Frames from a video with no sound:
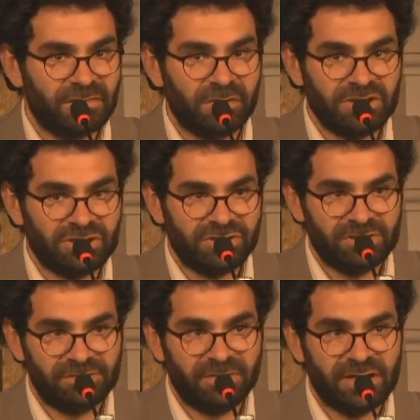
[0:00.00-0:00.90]

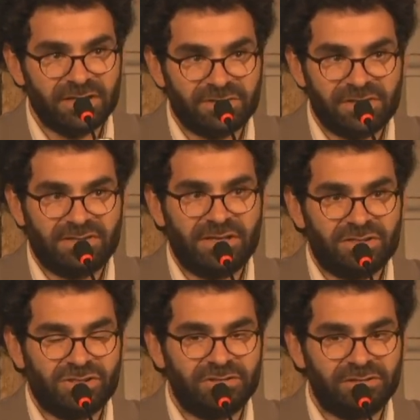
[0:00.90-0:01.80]
regional, and
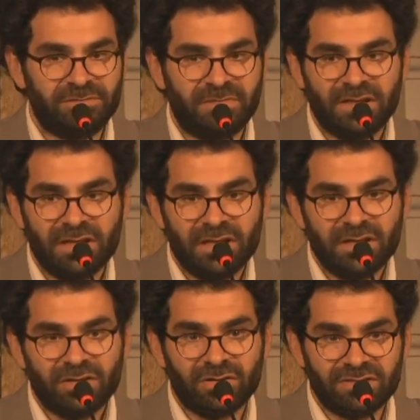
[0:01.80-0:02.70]
transnational
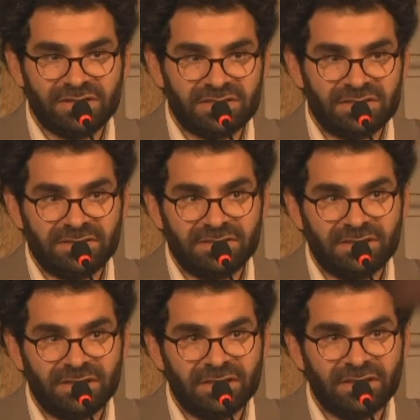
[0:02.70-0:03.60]
context
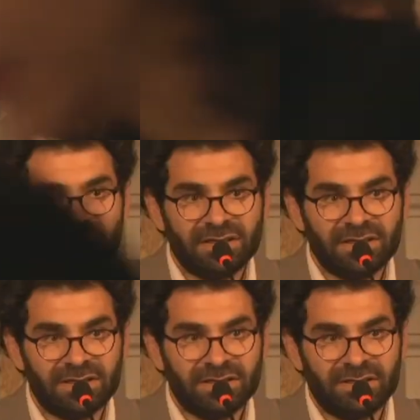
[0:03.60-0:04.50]

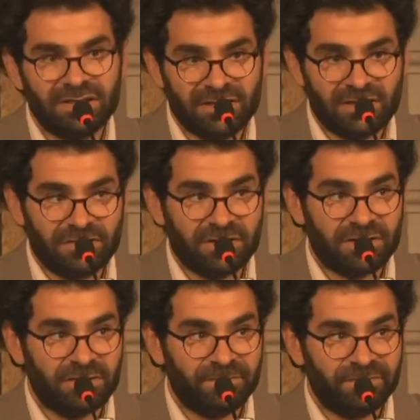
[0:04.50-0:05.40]
in
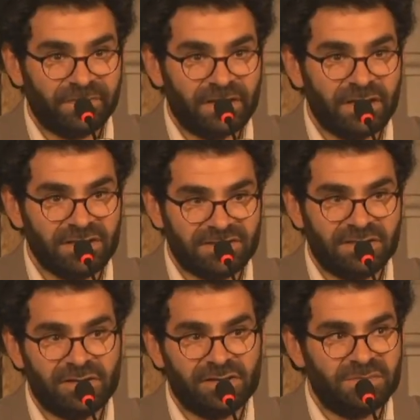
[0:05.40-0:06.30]
Africa and its
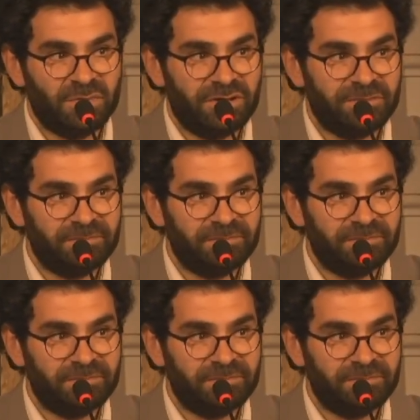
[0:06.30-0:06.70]
diaspora.